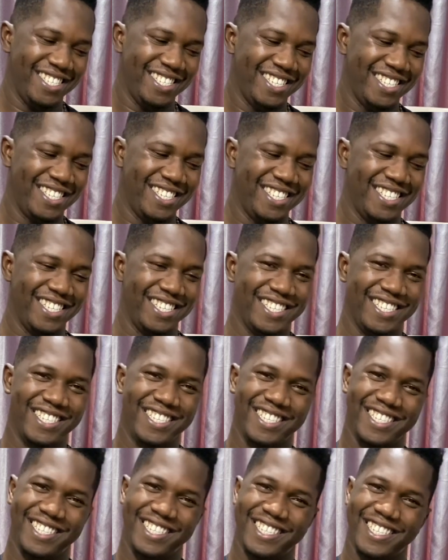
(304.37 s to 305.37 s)

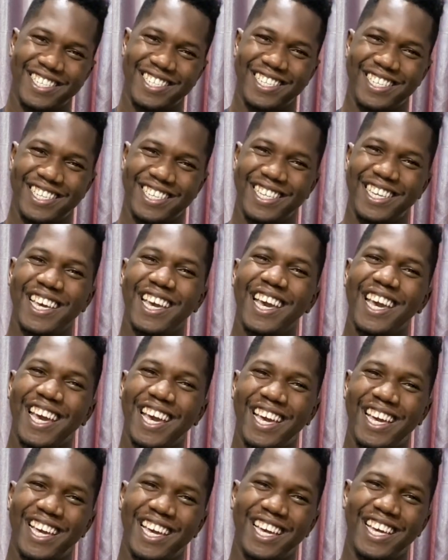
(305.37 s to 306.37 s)

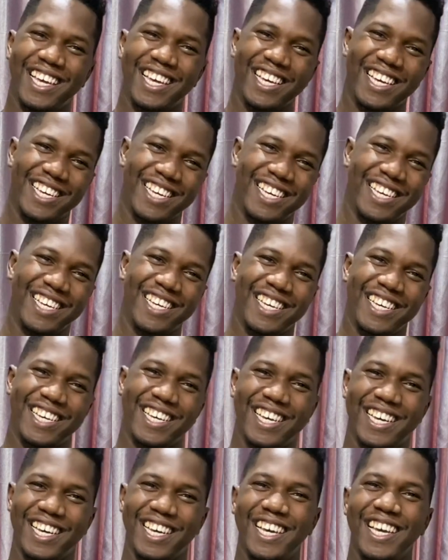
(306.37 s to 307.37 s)

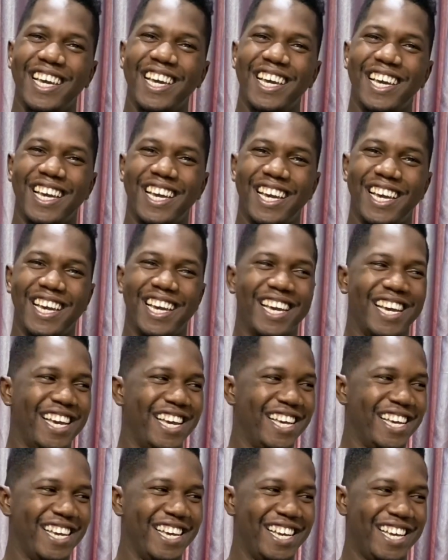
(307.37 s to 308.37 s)

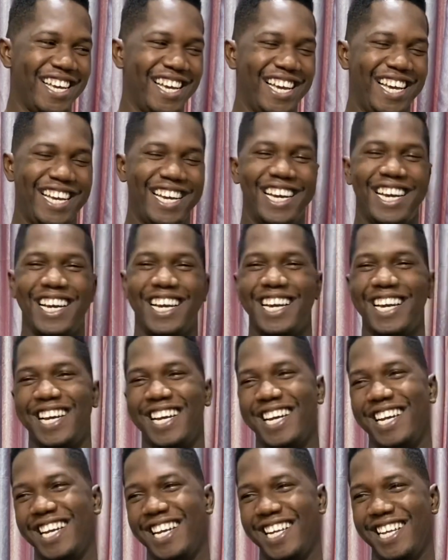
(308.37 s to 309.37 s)

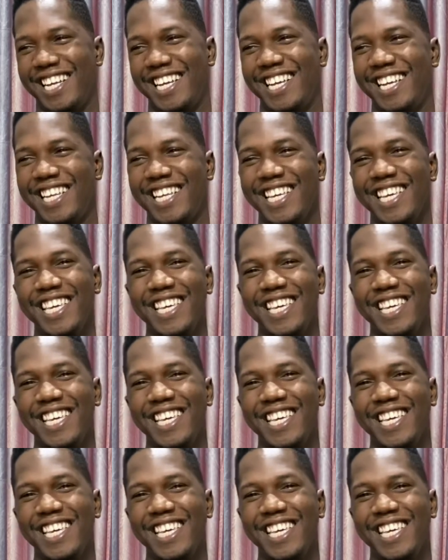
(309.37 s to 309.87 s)
The person shown says nothing.